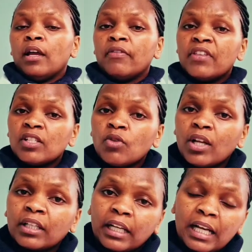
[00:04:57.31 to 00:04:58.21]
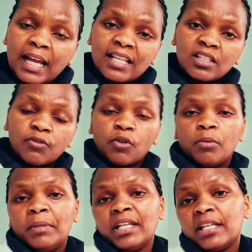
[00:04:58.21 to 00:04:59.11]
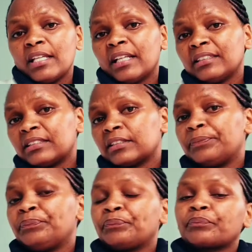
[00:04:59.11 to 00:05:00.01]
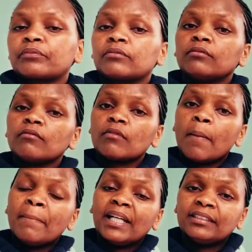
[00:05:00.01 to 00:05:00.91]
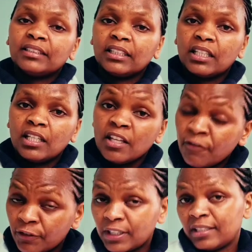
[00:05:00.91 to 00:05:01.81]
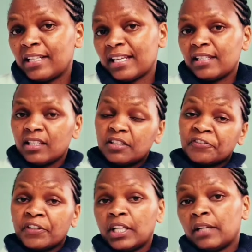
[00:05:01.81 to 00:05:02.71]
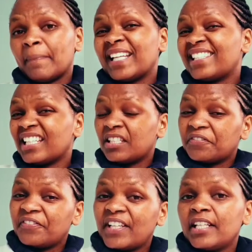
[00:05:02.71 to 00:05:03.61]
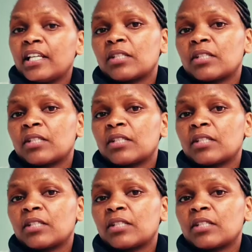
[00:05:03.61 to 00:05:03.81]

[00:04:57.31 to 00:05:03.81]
This one can last for many years, but if it doesn't feel, but it's very